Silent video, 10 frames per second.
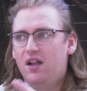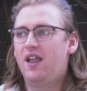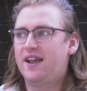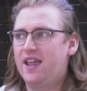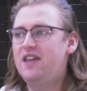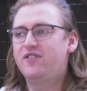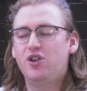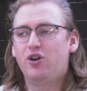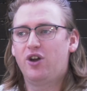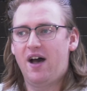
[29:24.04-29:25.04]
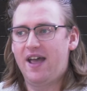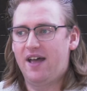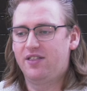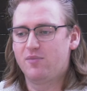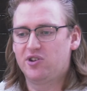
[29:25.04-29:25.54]
Like, even though I
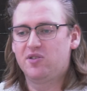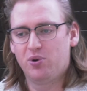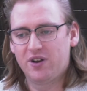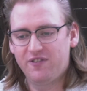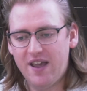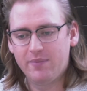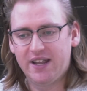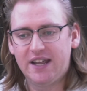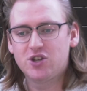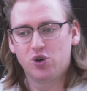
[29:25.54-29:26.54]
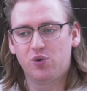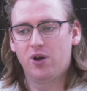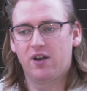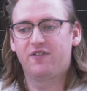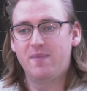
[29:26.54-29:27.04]
had the most supportive family, it took
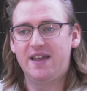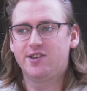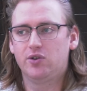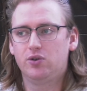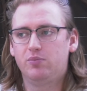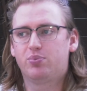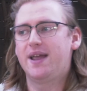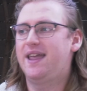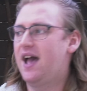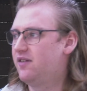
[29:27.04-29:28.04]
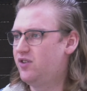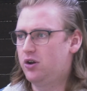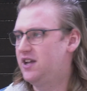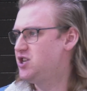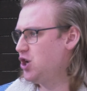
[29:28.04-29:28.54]
work for me to break out of,
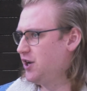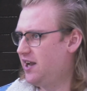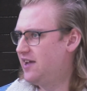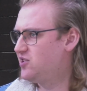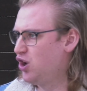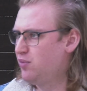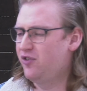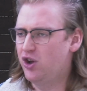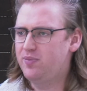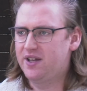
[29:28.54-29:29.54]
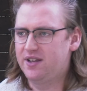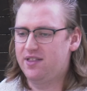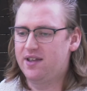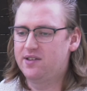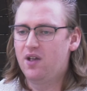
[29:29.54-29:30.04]
internalized homophobia and
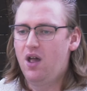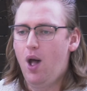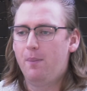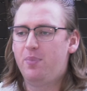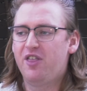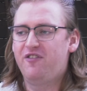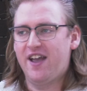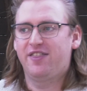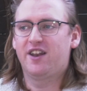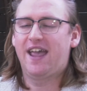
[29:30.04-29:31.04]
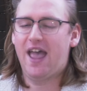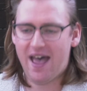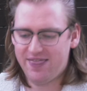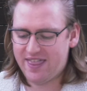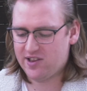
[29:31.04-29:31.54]
things. But the fact that I
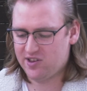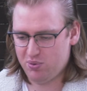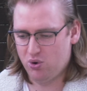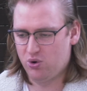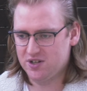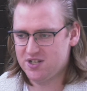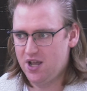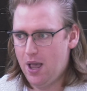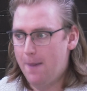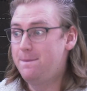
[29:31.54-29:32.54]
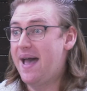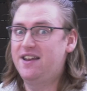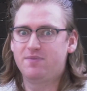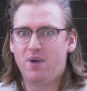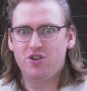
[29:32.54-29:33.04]
had that support
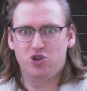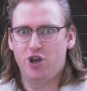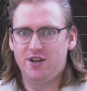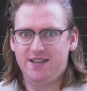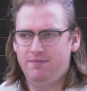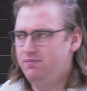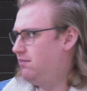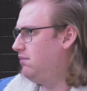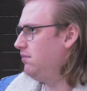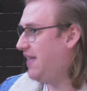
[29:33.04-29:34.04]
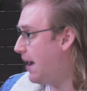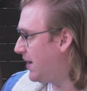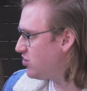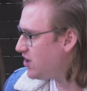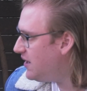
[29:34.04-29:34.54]
made my journey that
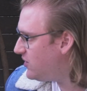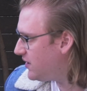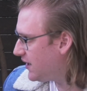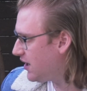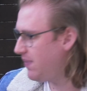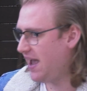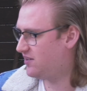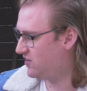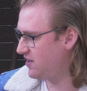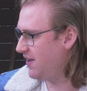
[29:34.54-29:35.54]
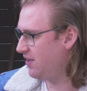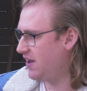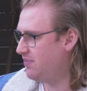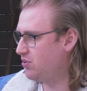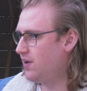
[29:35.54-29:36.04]
much easier compared to some other
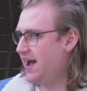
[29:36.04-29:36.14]
people.